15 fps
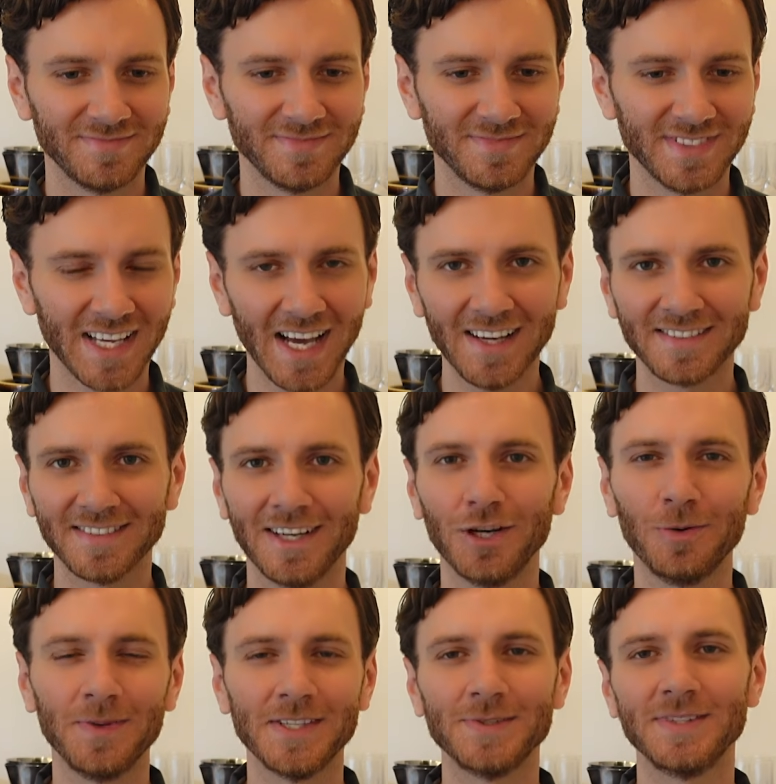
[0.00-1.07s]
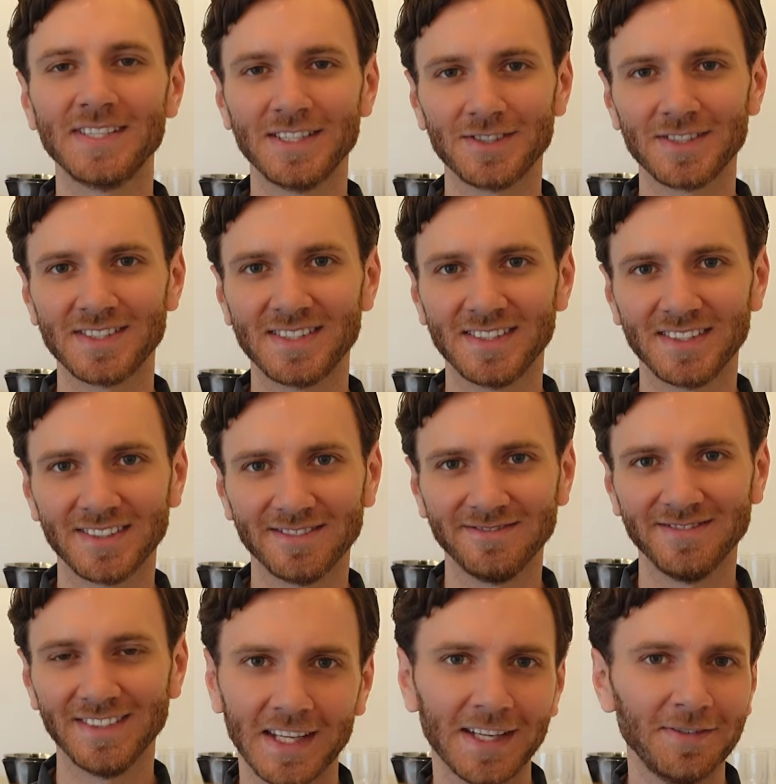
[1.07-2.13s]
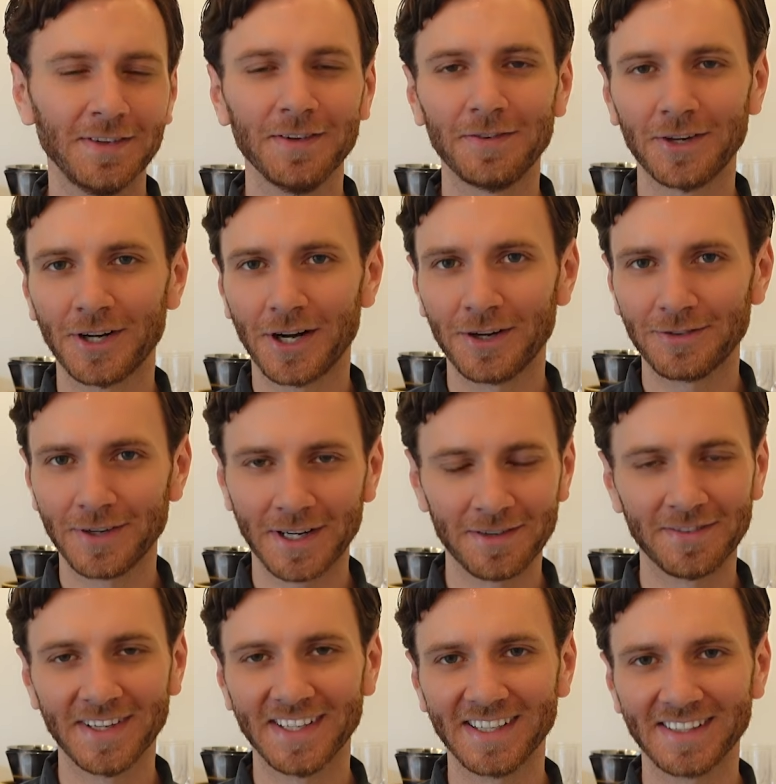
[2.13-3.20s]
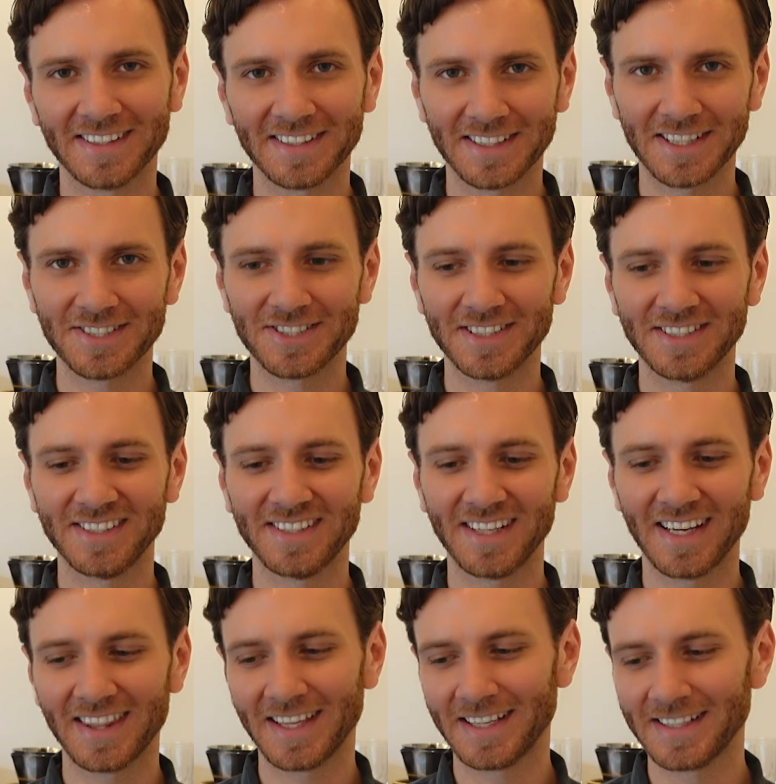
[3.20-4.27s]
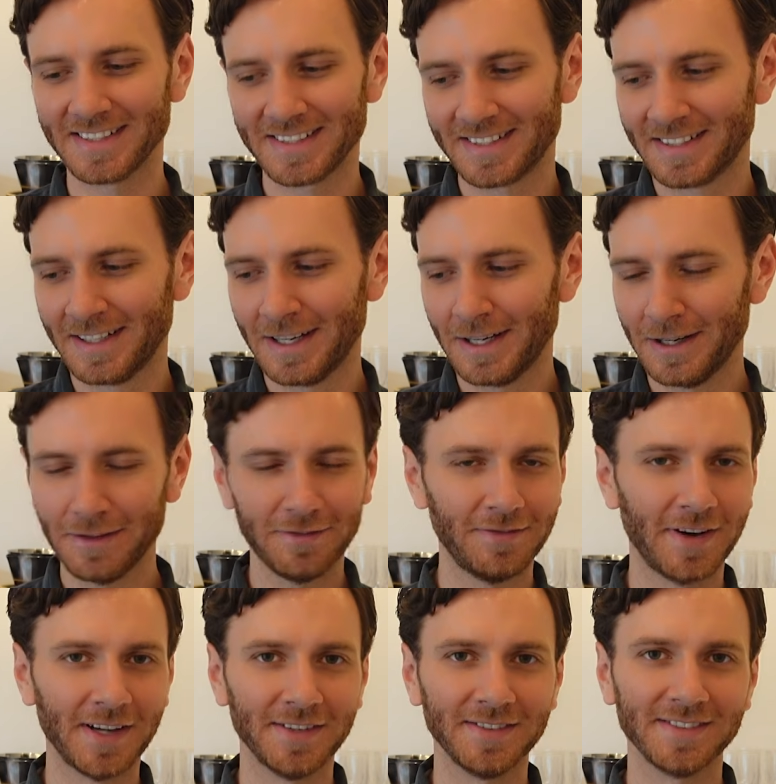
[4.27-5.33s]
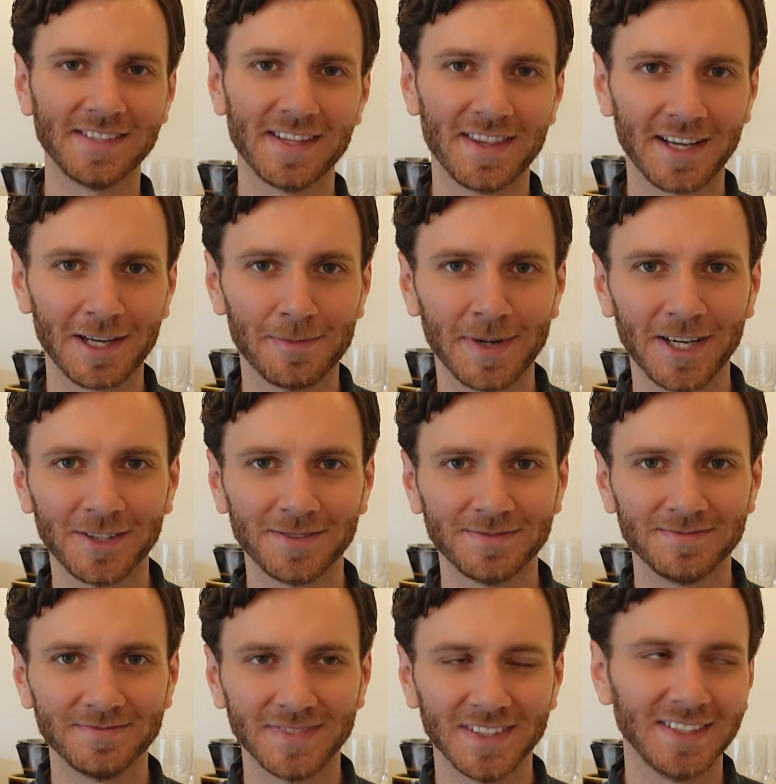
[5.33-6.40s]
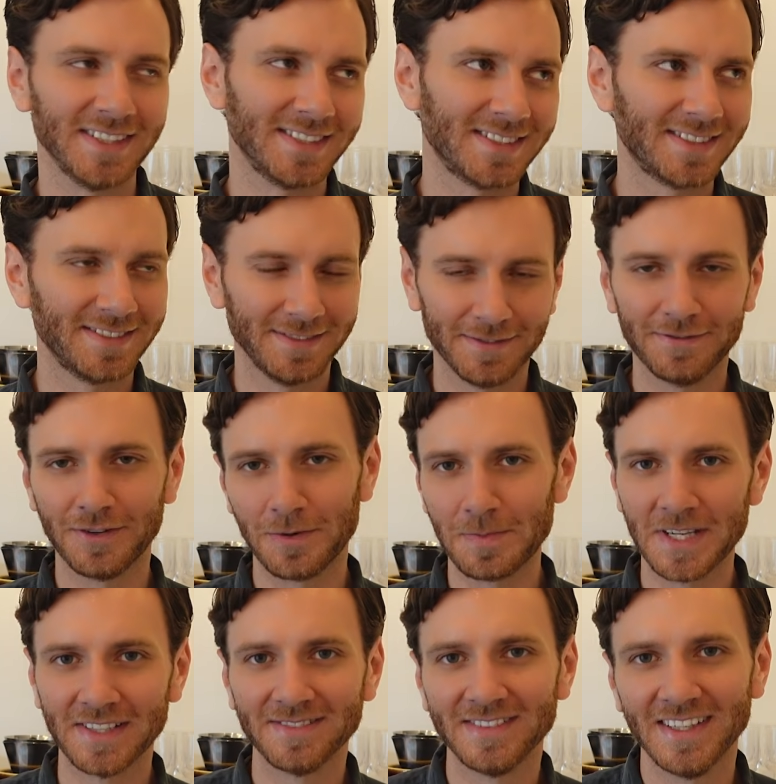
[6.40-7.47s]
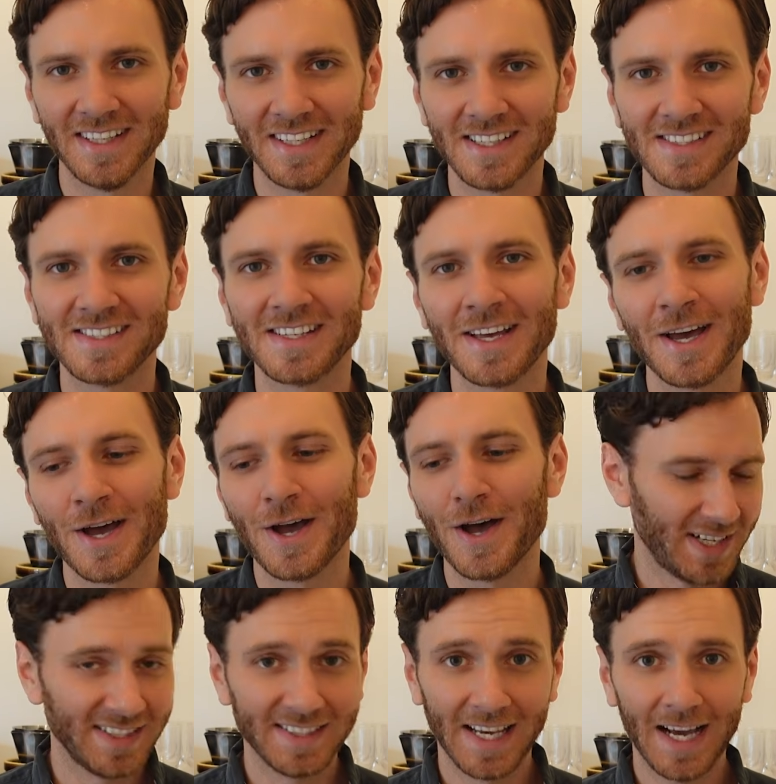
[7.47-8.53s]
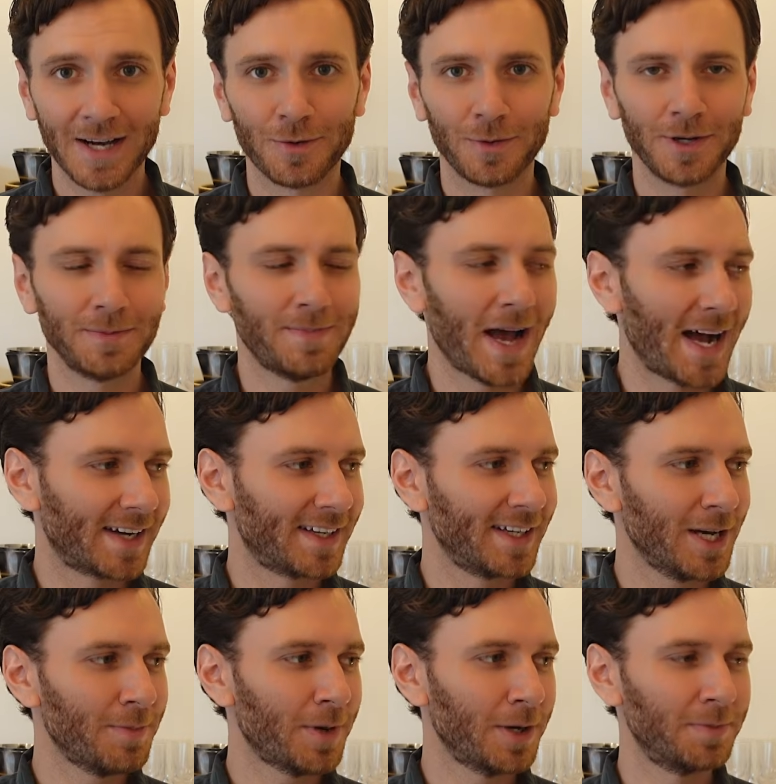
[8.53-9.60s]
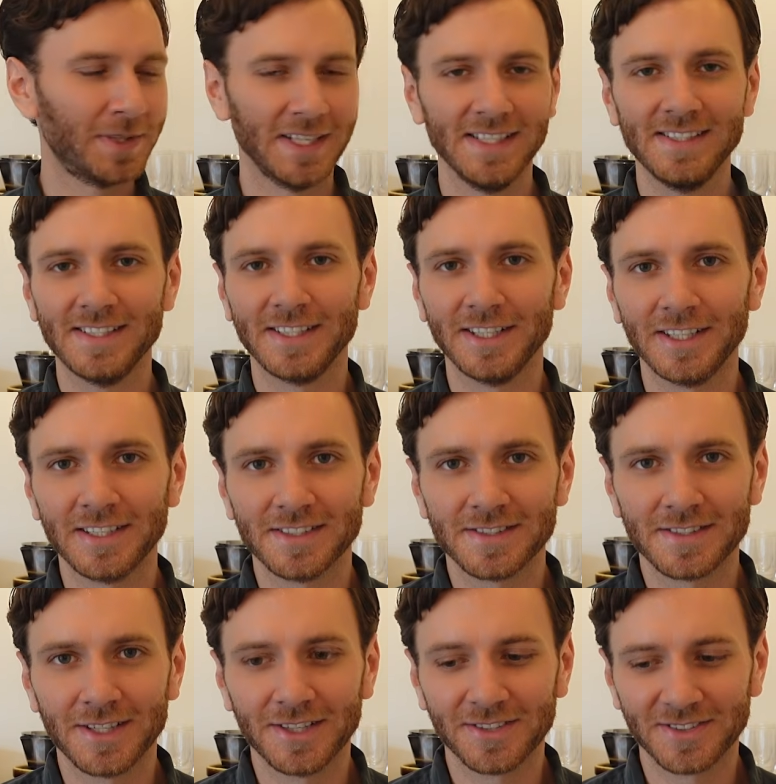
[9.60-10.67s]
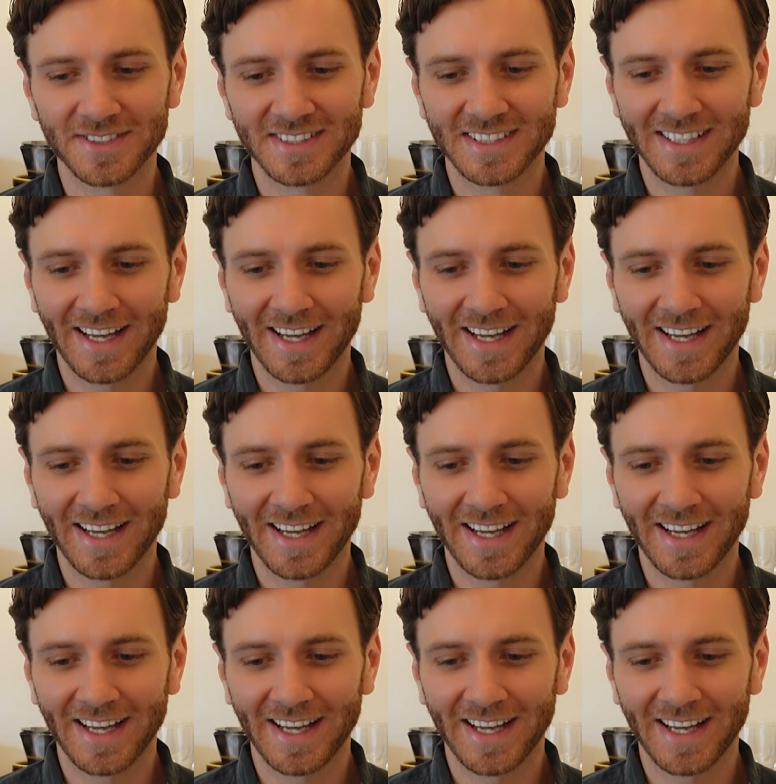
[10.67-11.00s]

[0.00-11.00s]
Yeah, I hope this was interesting. Even if you're not renovating a kitchen, I think it's fun to think about. At least for me, it is. And yeah, we're packing up our place here. So